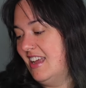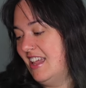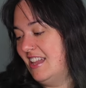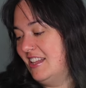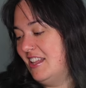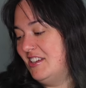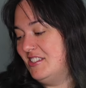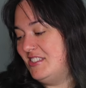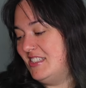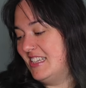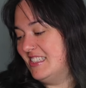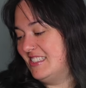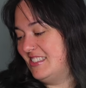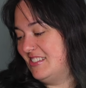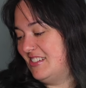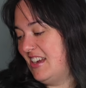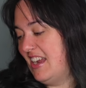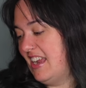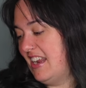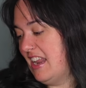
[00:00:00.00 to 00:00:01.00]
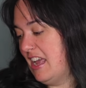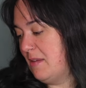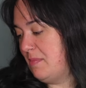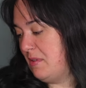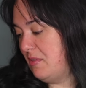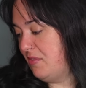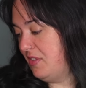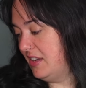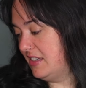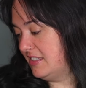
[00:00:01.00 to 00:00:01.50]
hello Desiree and
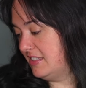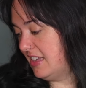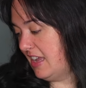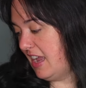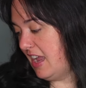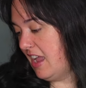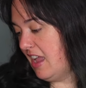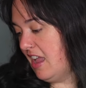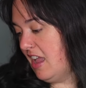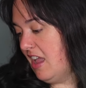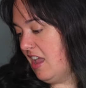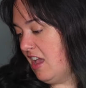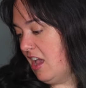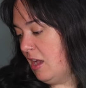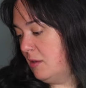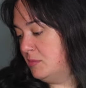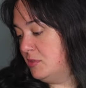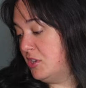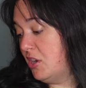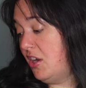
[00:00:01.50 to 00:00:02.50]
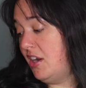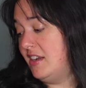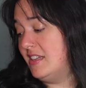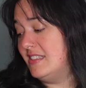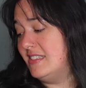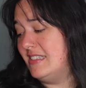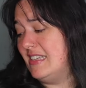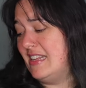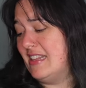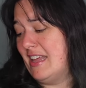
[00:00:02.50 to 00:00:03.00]
happy fix day. I'm sorry to
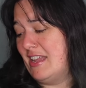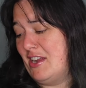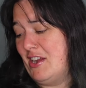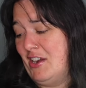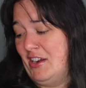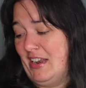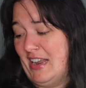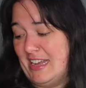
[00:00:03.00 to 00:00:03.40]
see that your